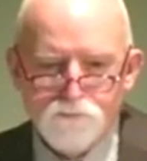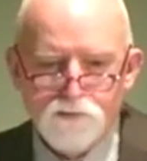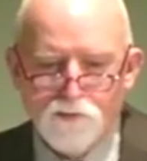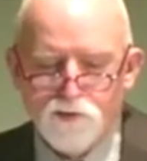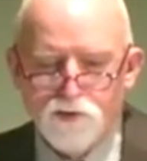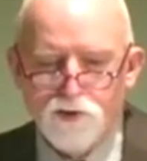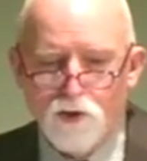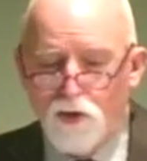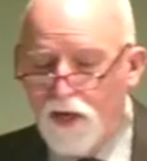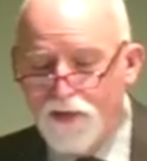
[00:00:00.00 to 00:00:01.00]
something to
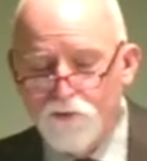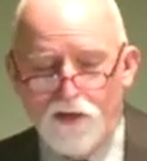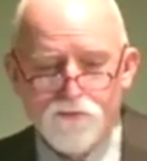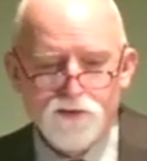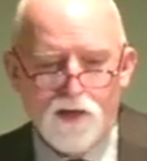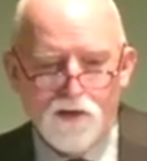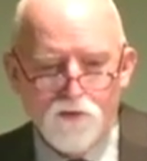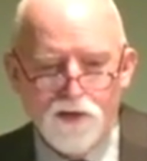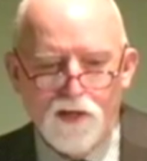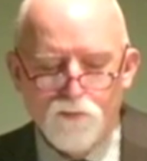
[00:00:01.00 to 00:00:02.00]
know. I don't have a slide
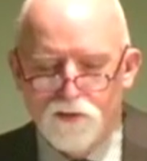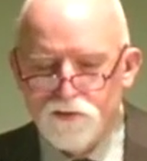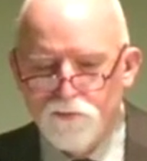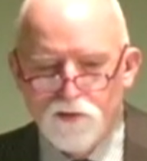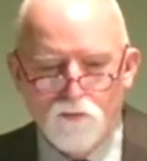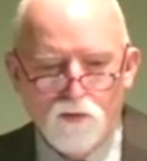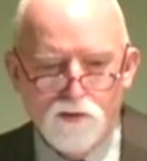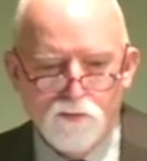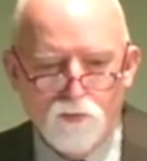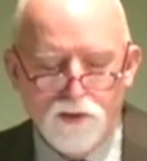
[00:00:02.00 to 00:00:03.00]
on that, but it's something I
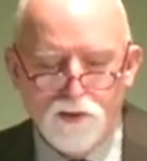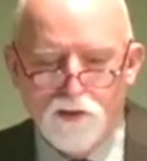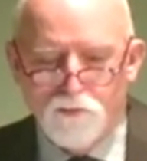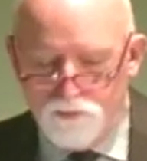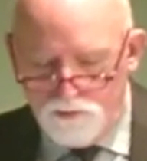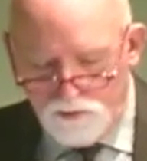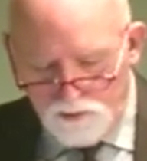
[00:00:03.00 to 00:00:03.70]
wanted to bring up